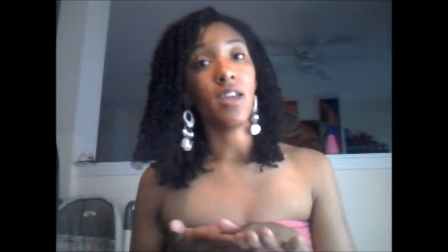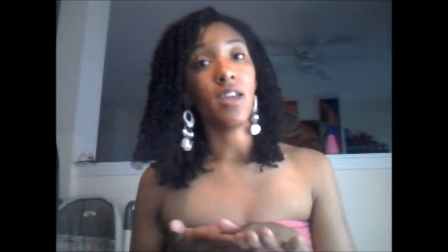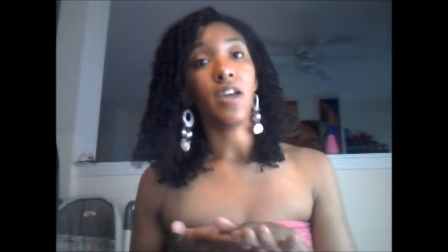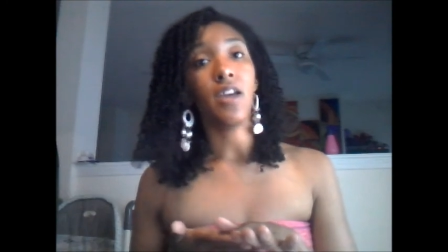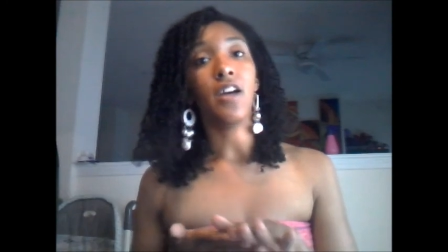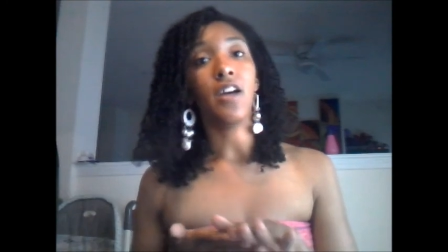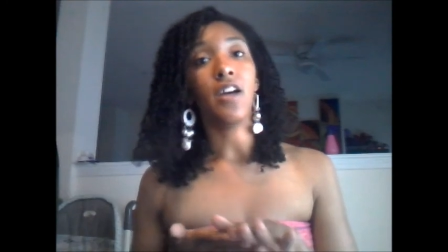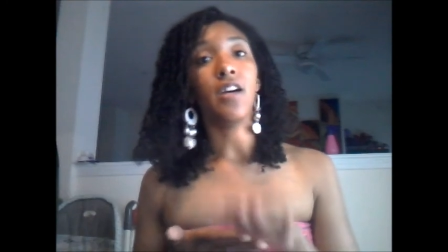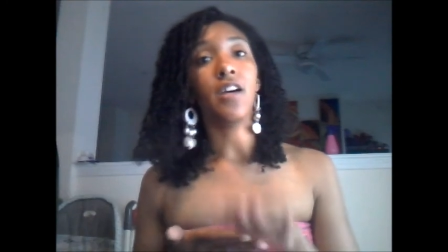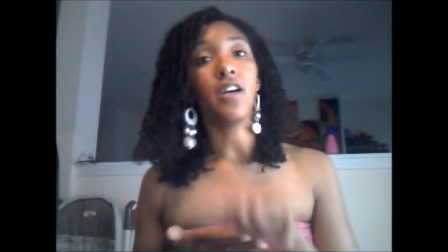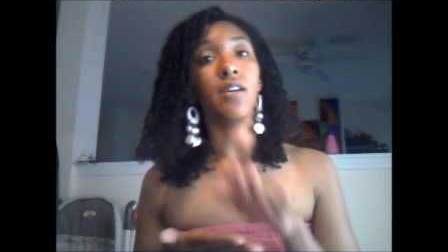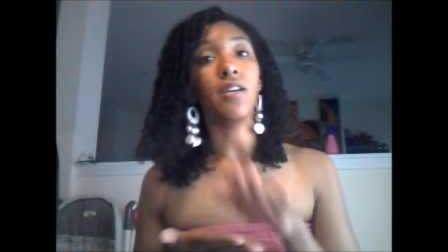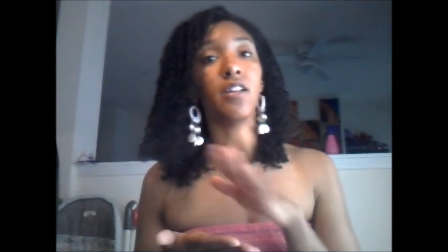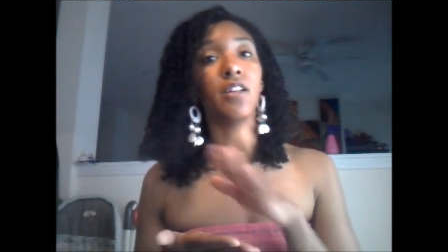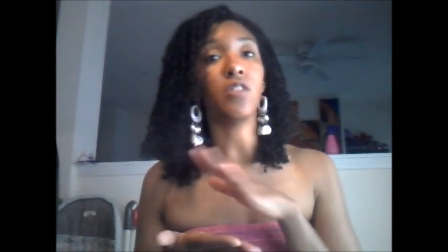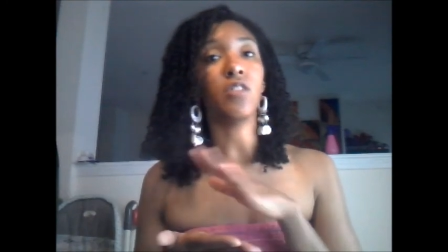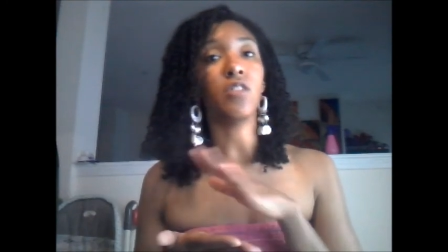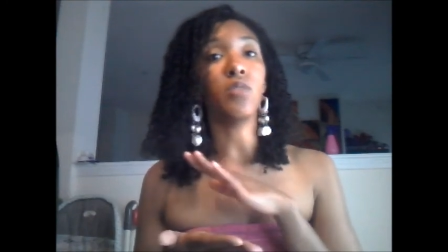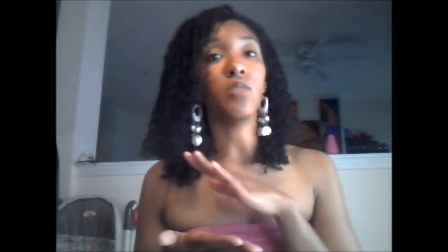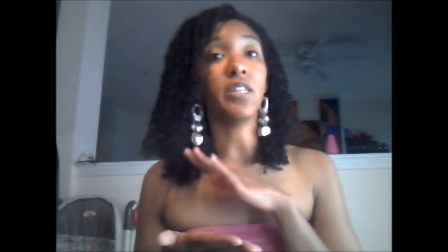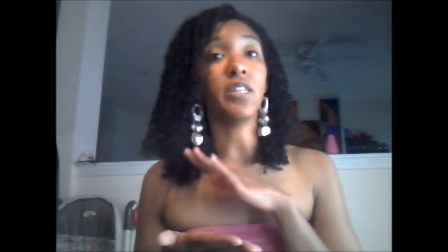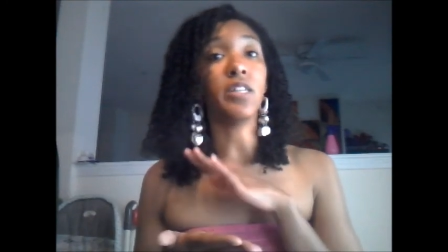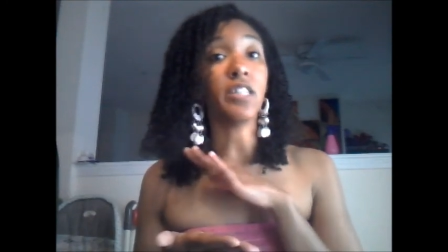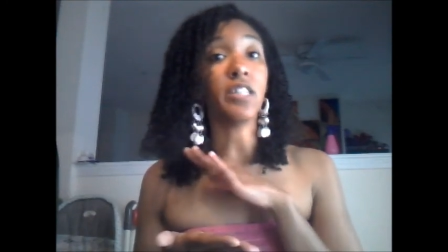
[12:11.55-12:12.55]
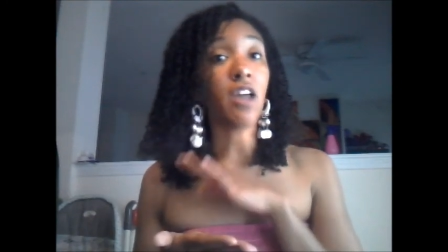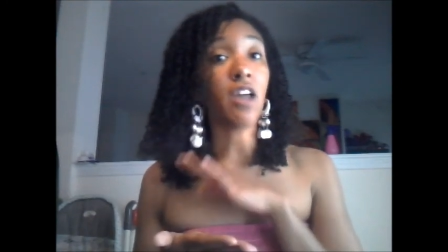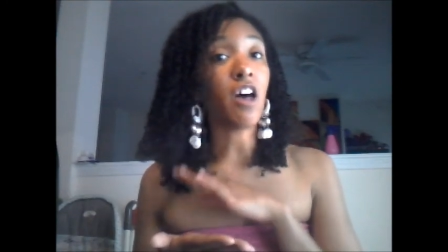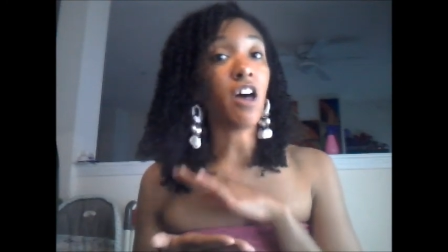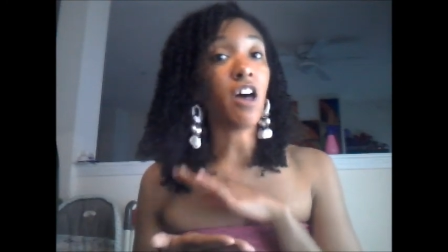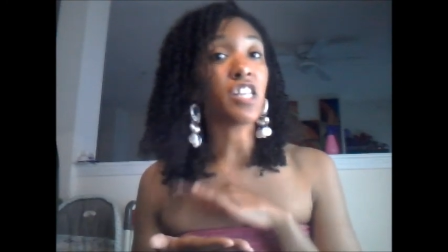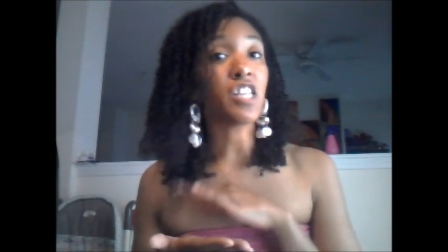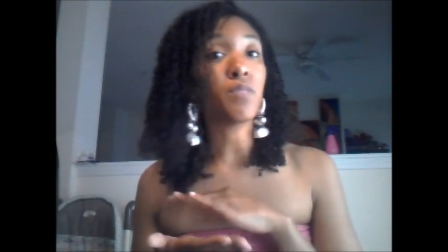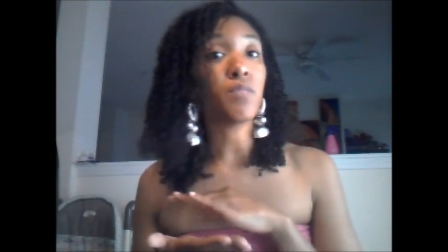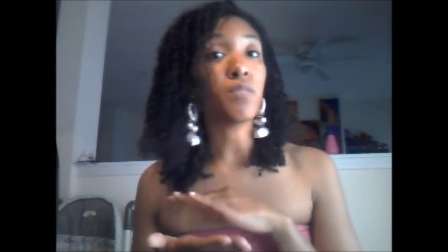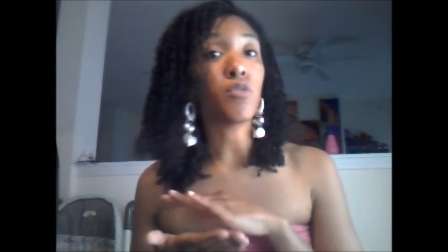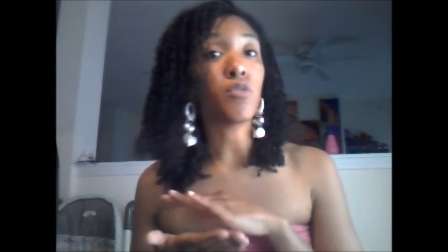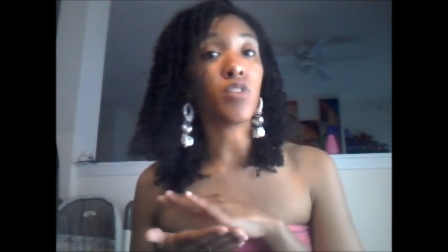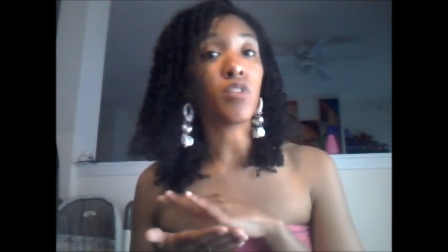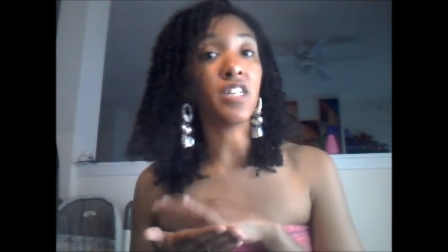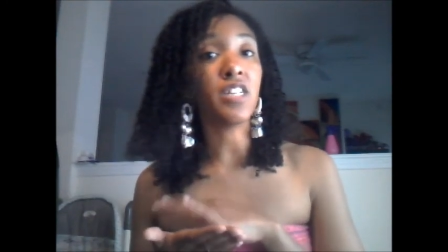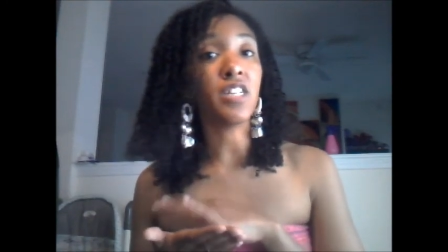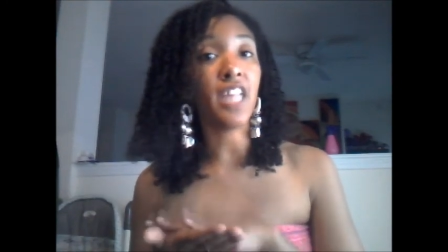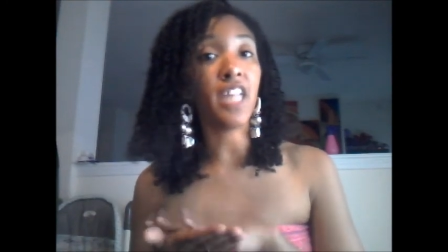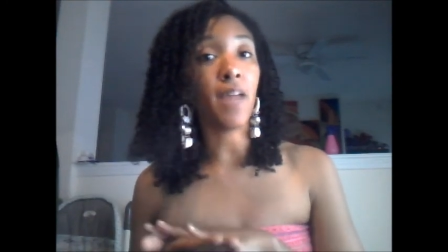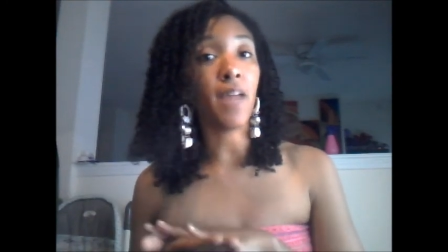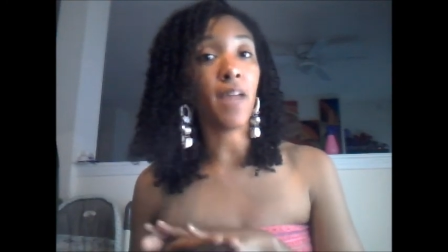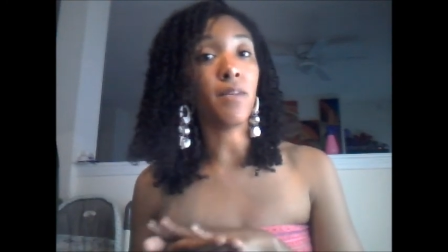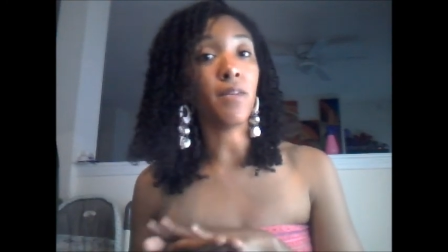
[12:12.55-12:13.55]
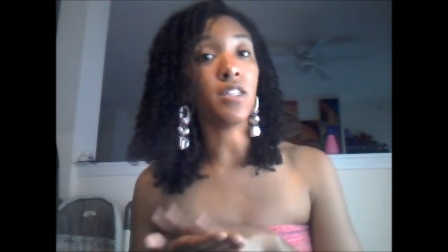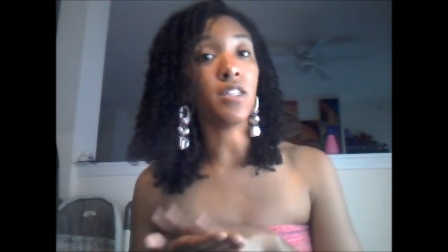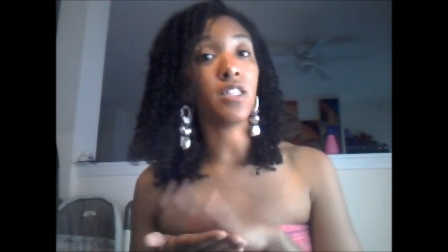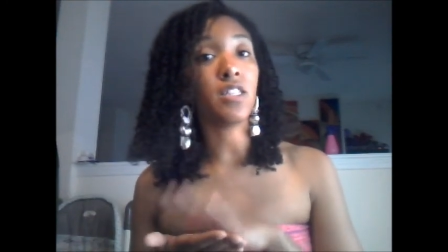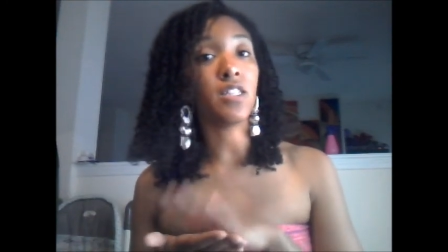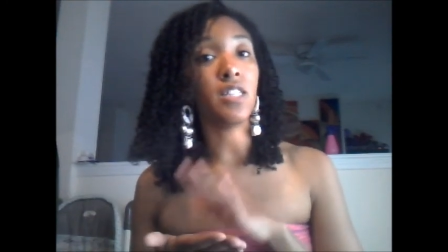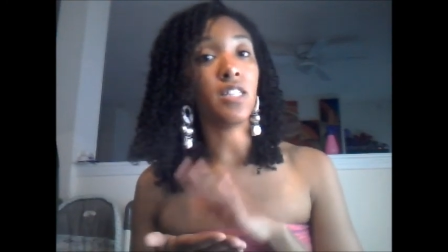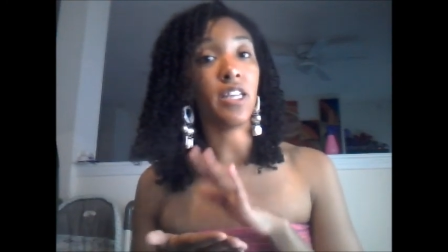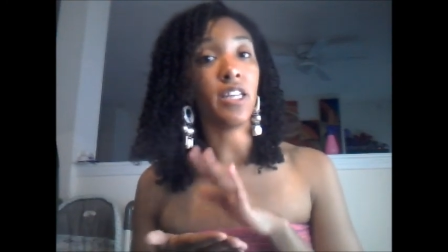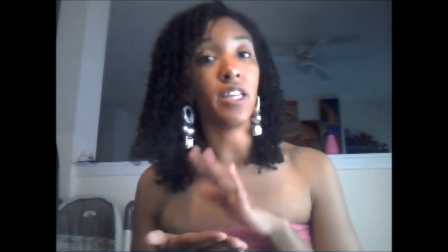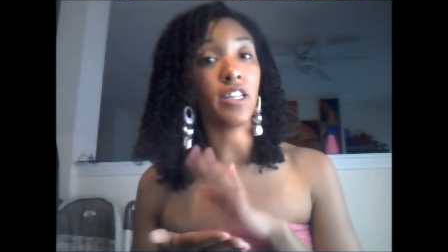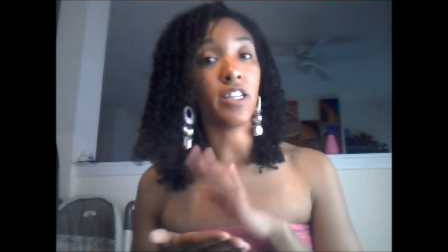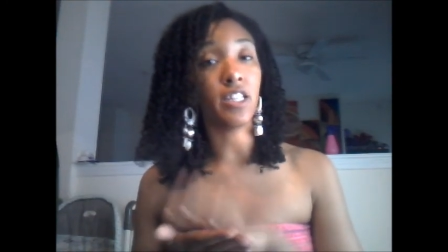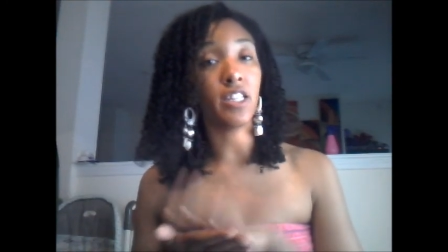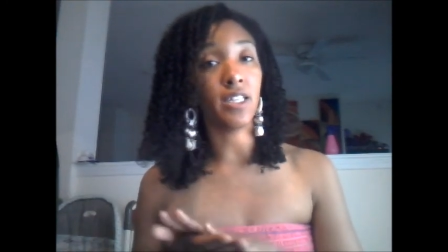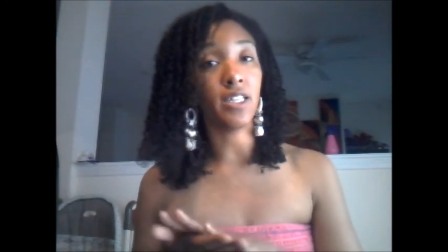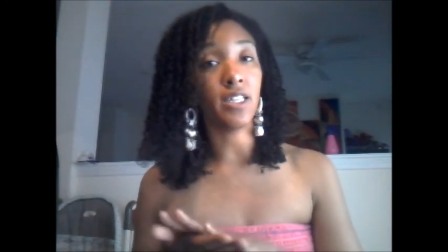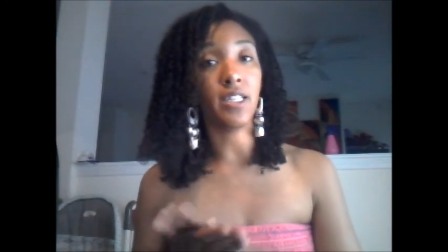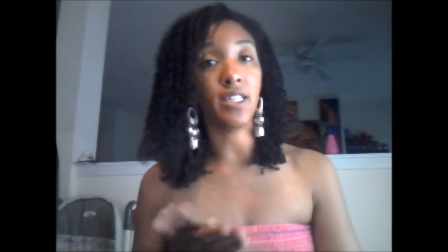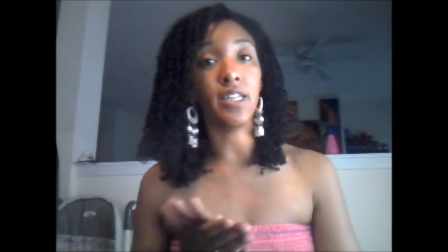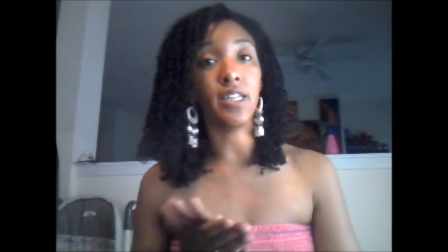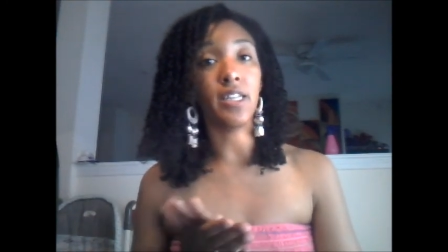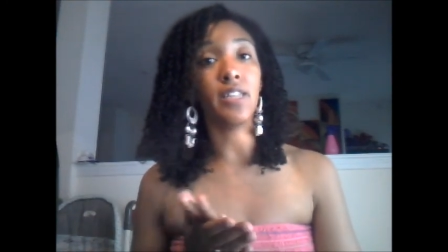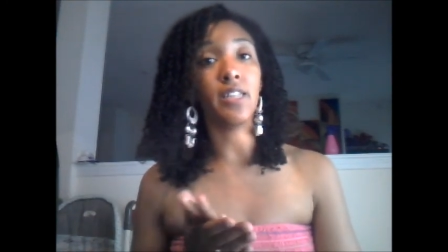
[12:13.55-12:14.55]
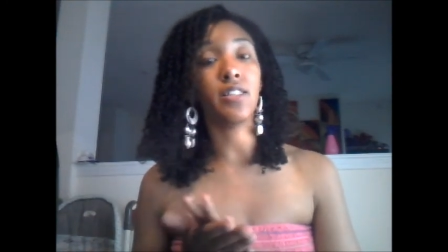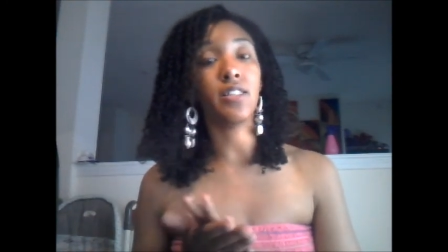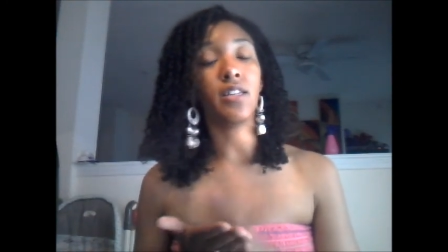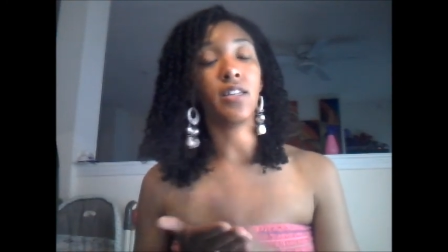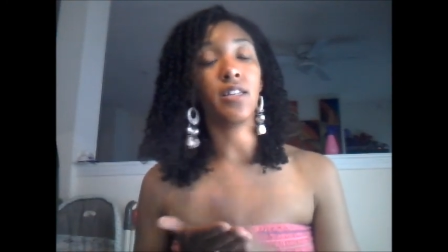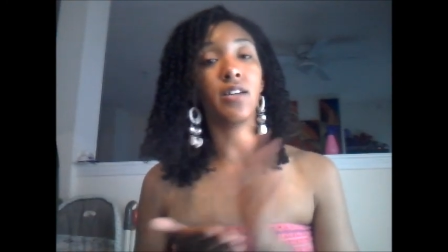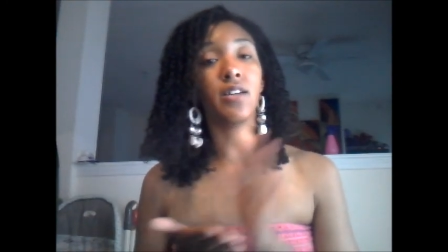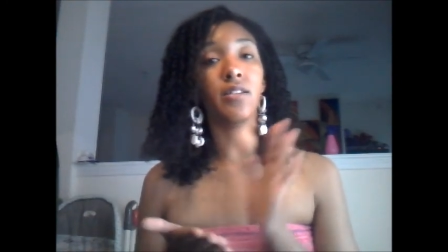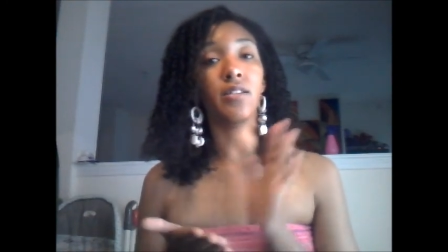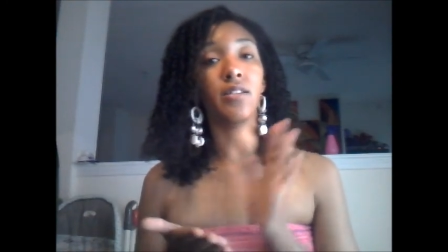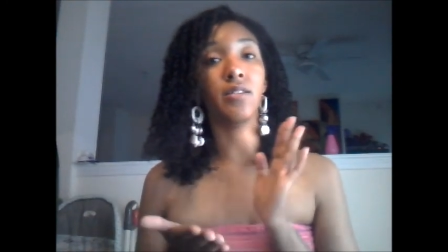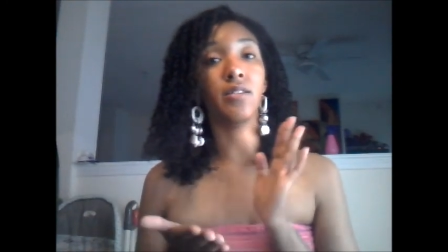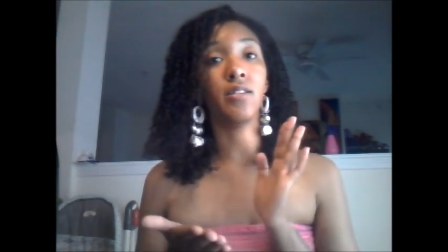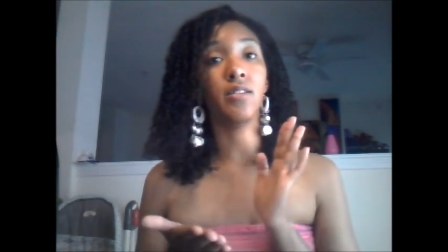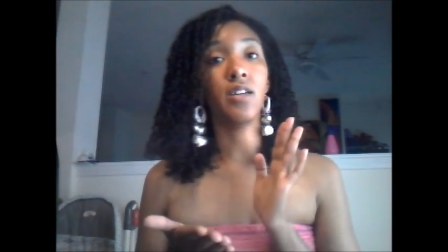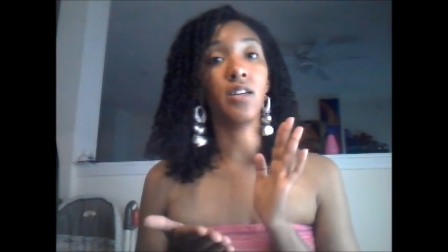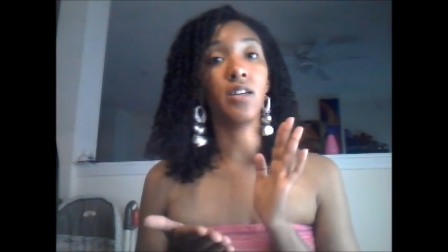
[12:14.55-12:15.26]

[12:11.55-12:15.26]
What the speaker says: I don't want it to cause more damage than good. So